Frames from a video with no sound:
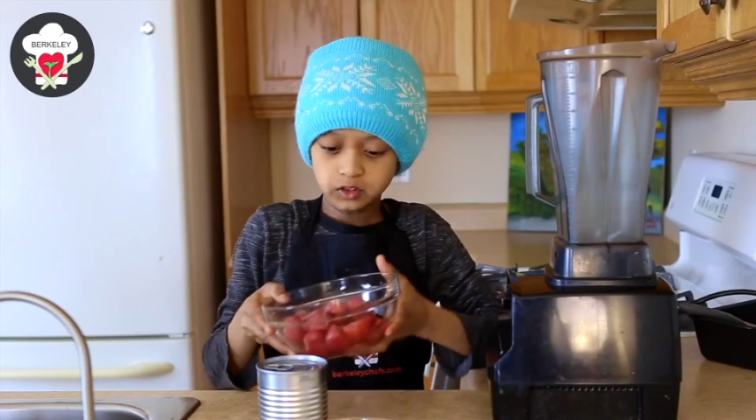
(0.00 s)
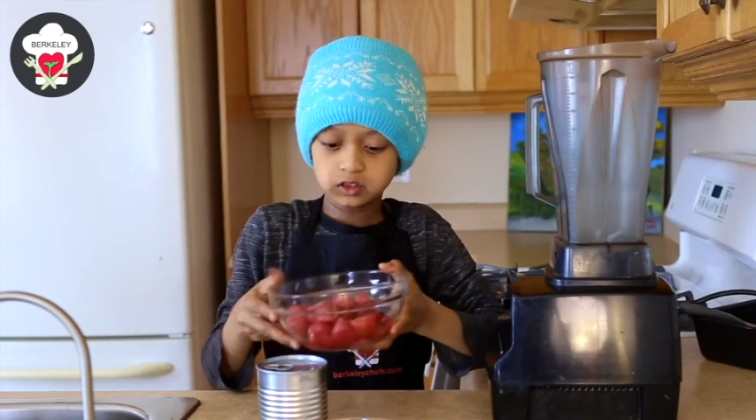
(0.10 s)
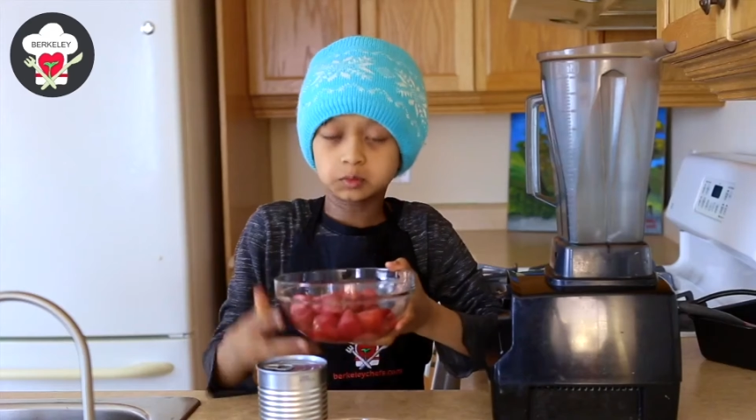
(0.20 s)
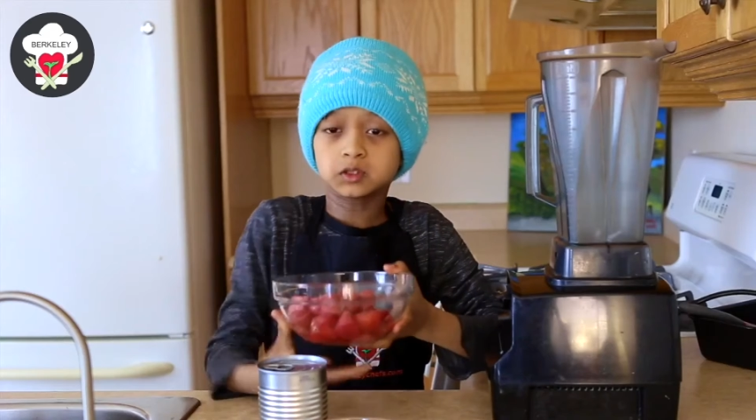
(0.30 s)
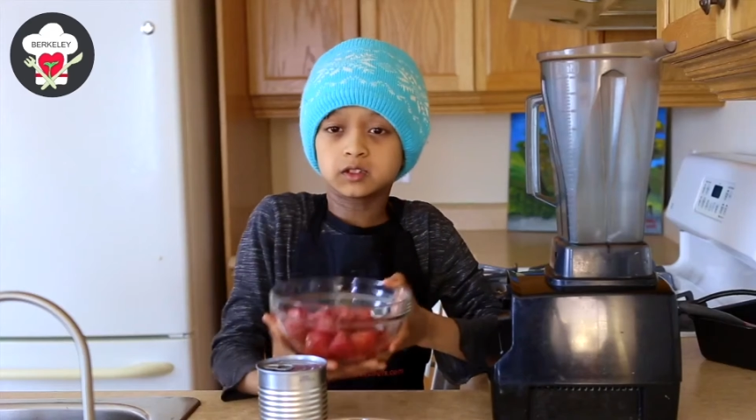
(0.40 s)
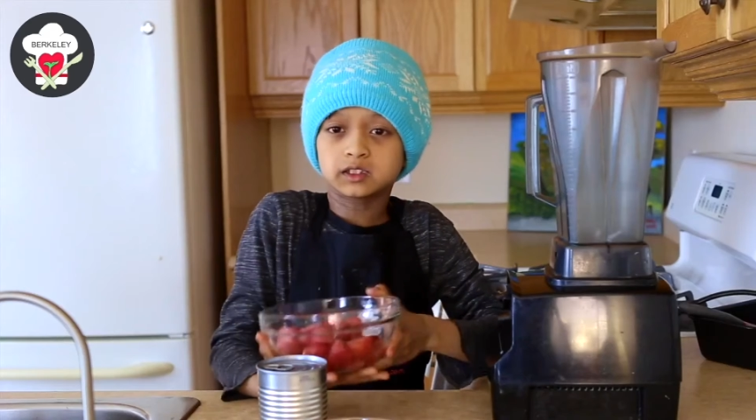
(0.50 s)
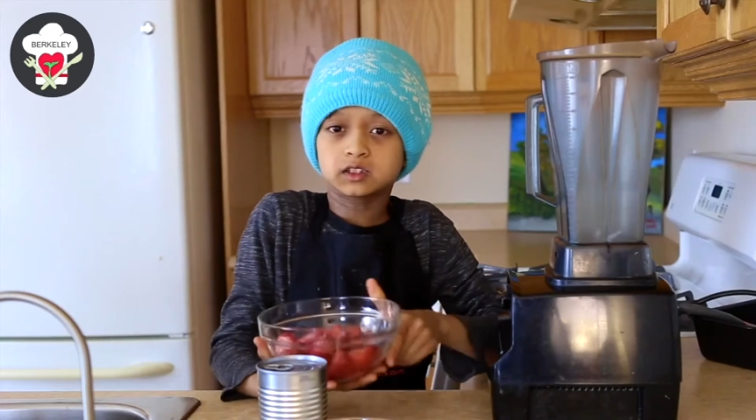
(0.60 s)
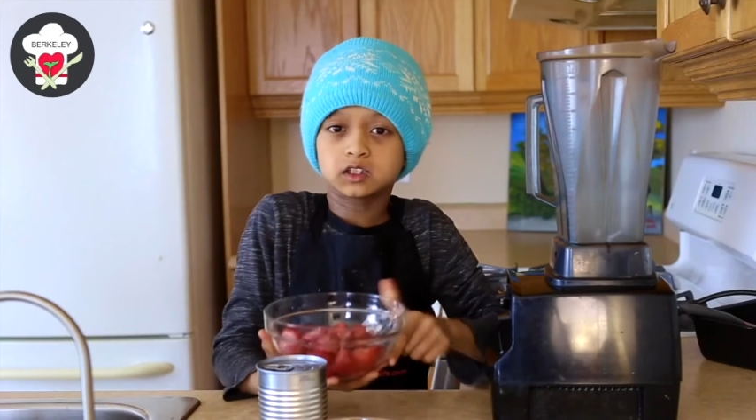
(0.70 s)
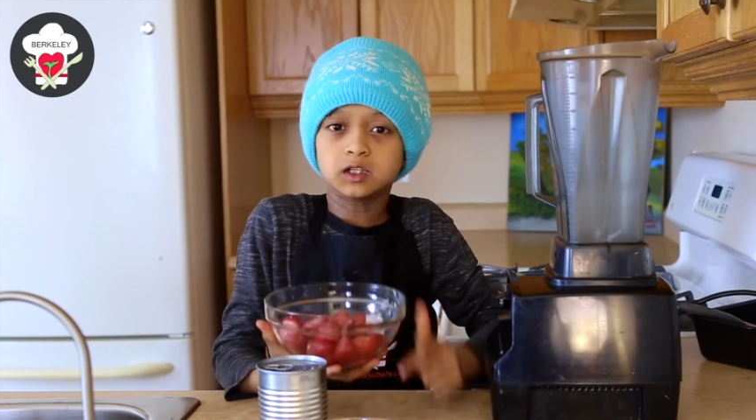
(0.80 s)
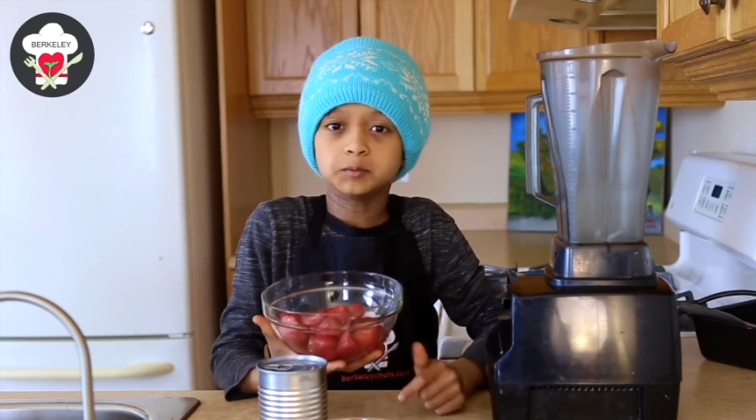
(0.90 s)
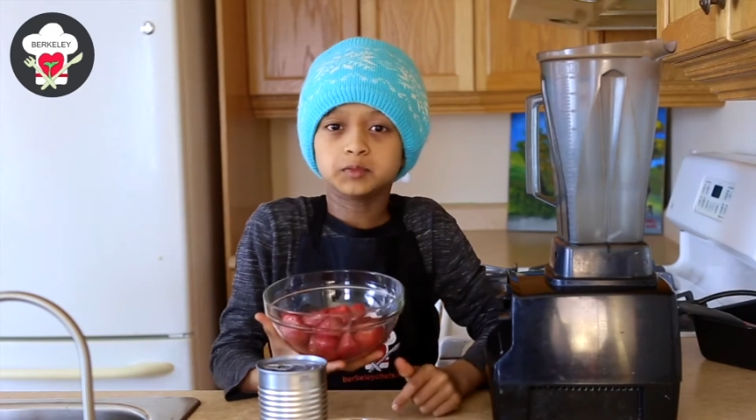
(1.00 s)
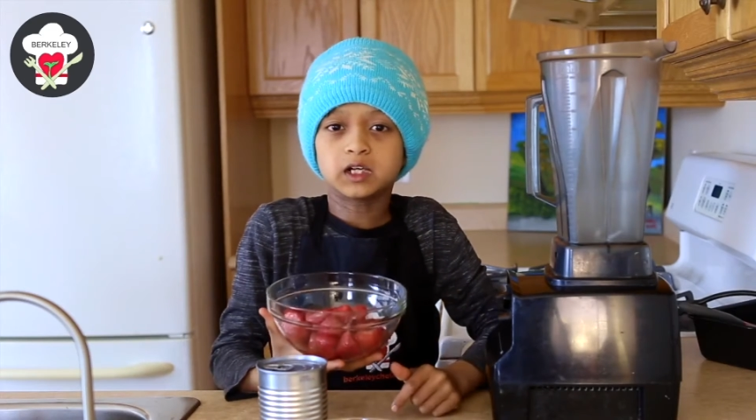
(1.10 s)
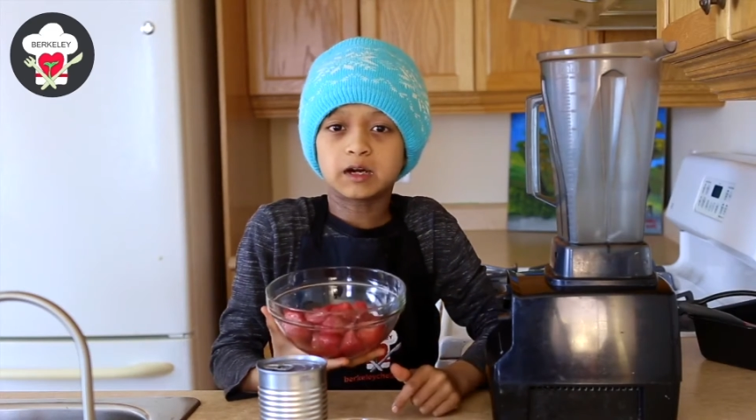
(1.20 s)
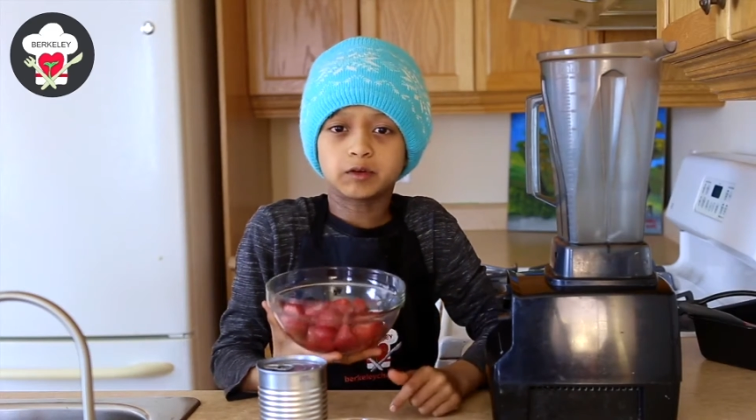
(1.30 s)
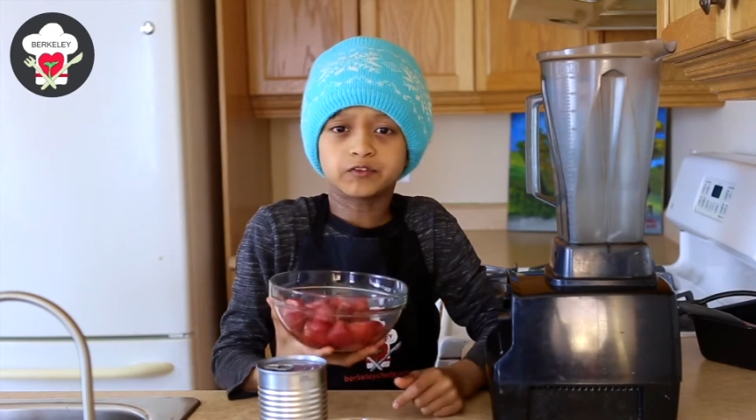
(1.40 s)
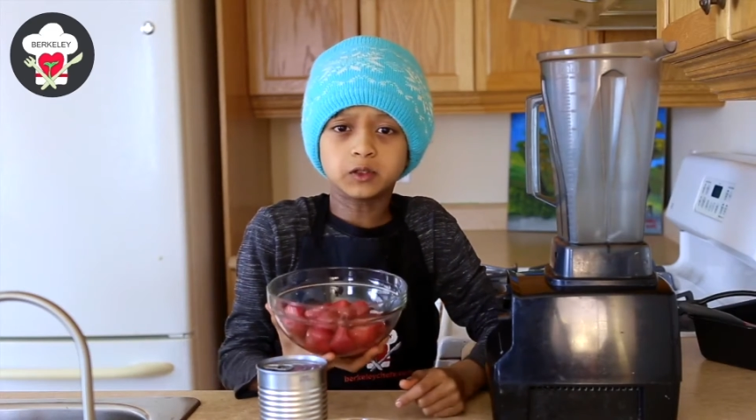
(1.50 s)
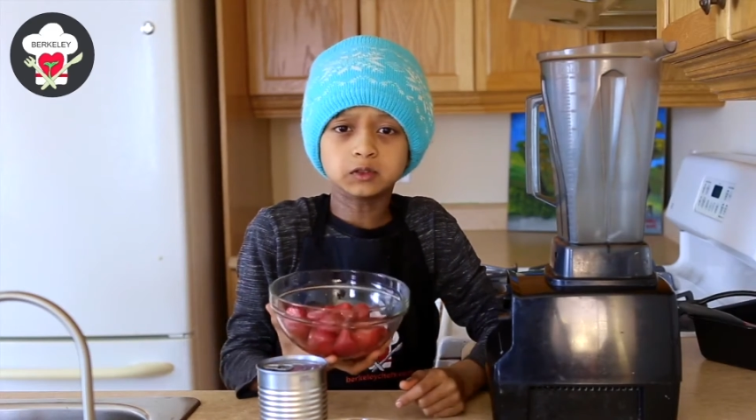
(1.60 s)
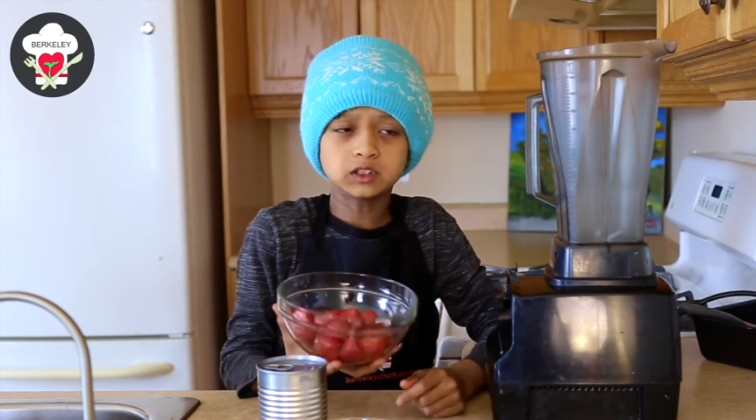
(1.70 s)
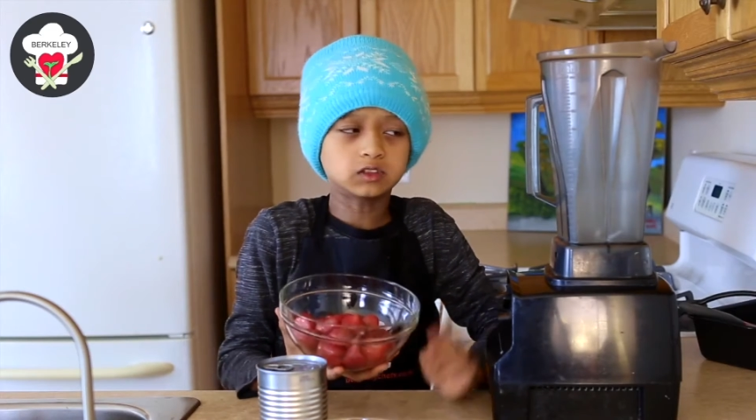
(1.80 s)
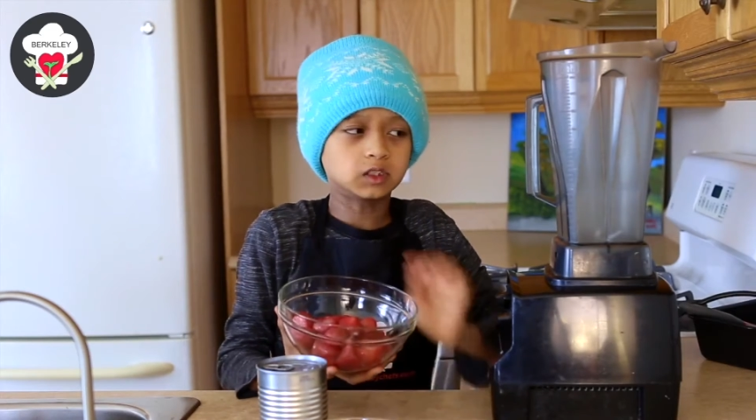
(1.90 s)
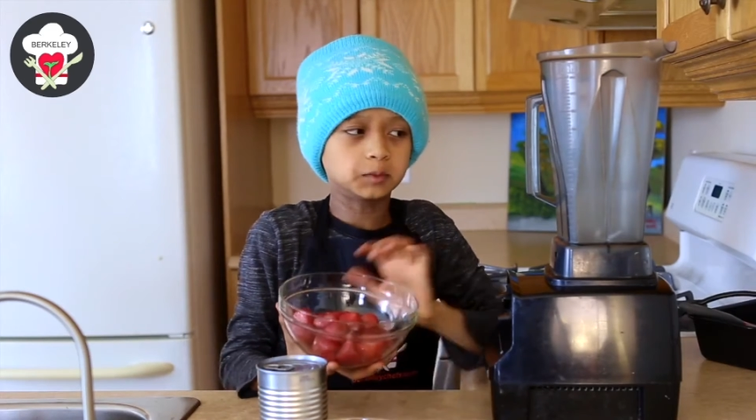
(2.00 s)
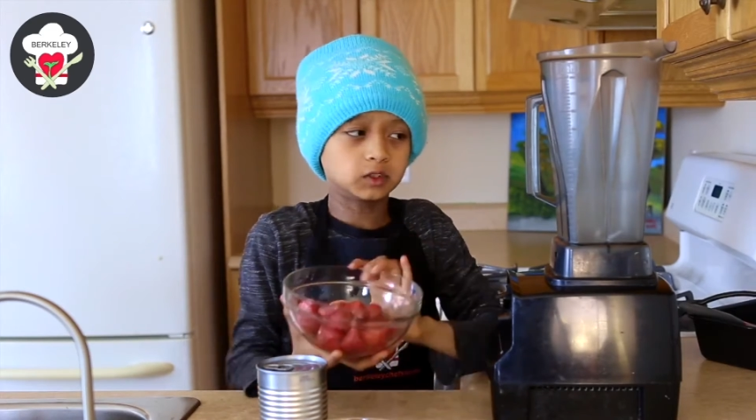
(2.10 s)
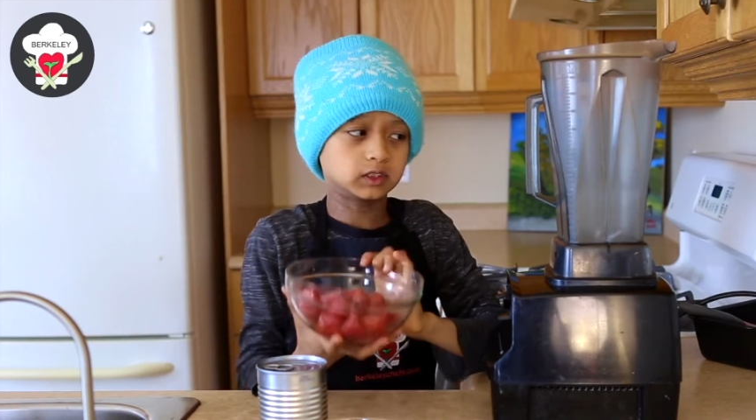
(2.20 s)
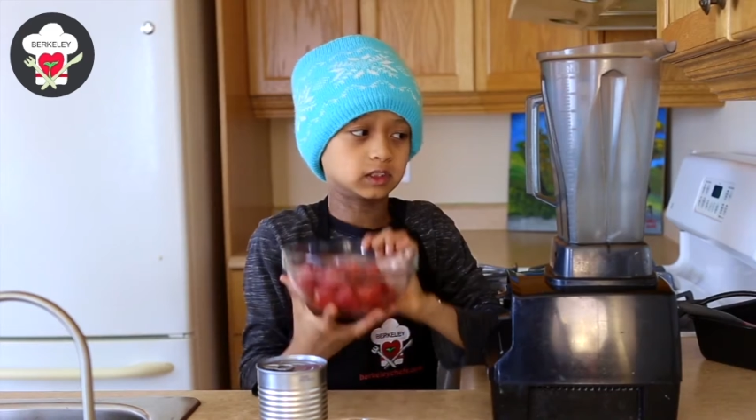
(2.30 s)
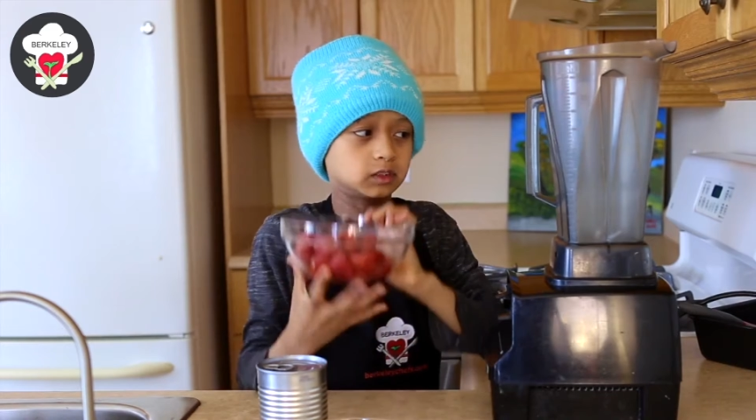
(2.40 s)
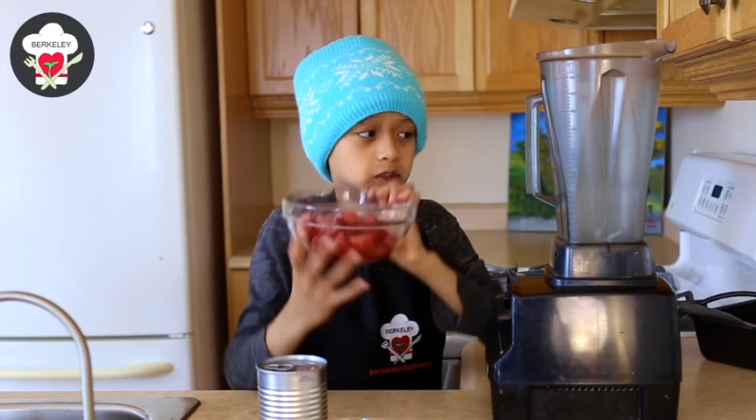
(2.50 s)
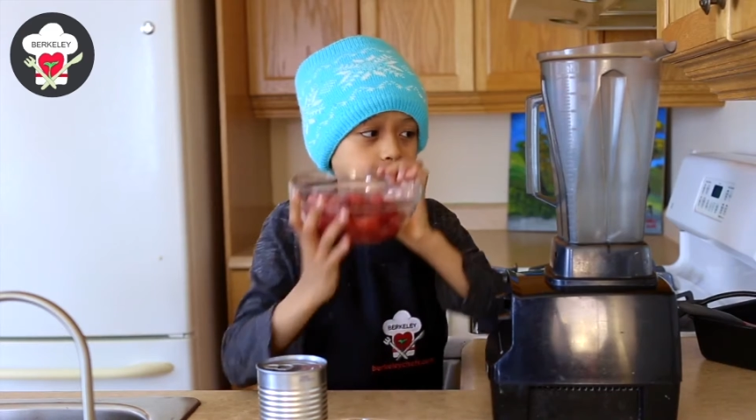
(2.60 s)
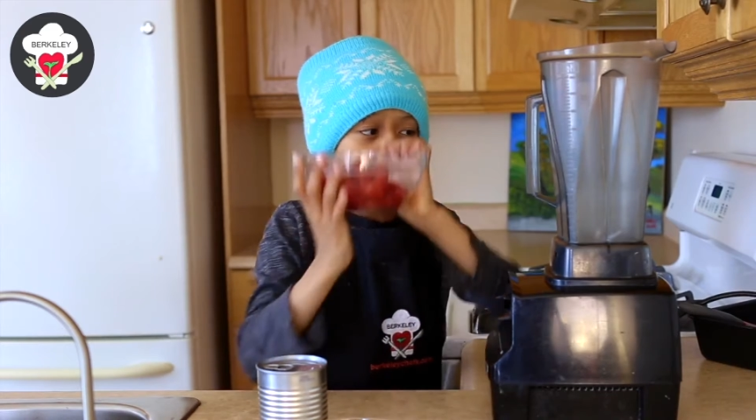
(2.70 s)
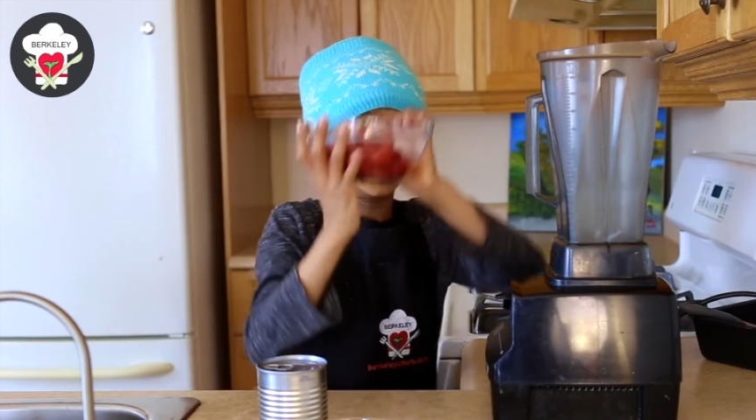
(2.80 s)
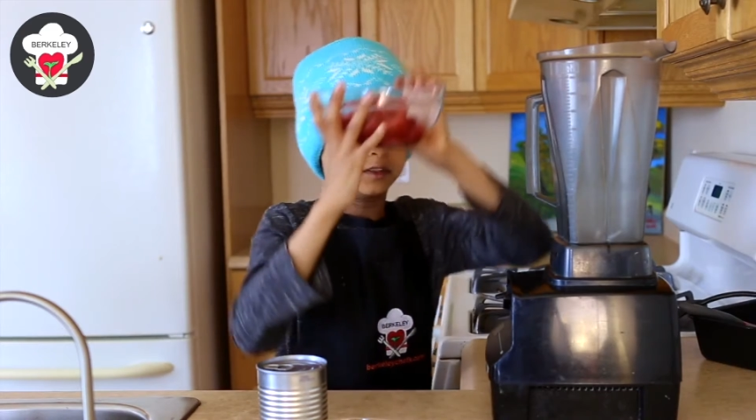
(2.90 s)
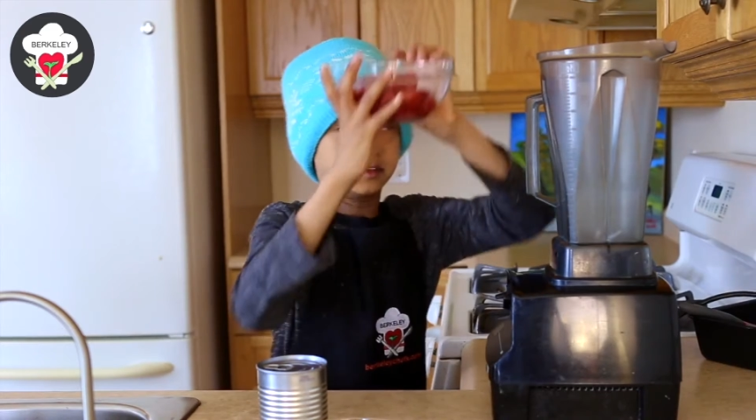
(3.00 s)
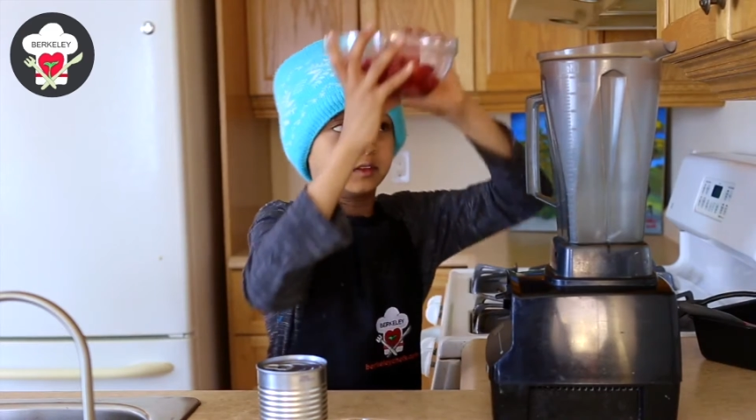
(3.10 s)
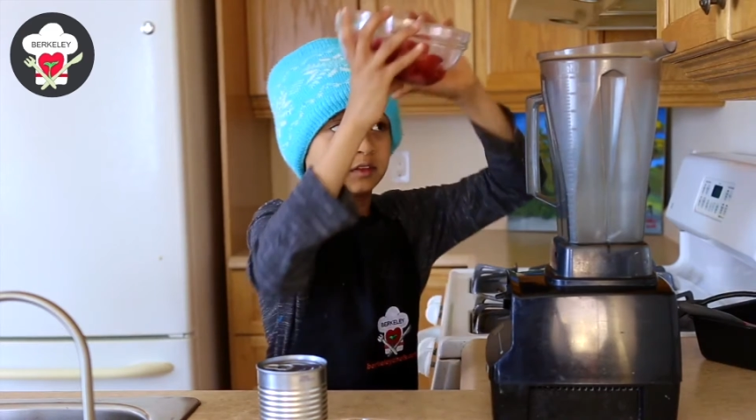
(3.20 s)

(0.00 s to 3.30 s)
First, we're going to dump our frozen strawberries into the blender.